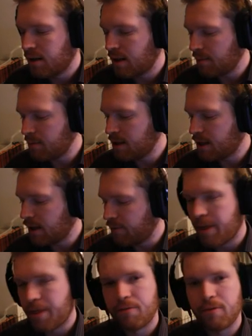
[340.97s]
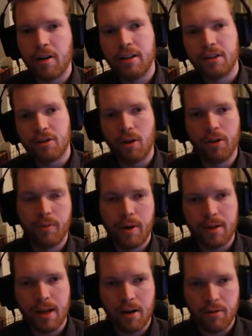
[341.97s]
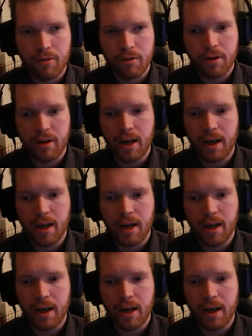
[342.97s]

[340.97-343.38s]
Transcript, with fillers: that means if my throttle is all the way down,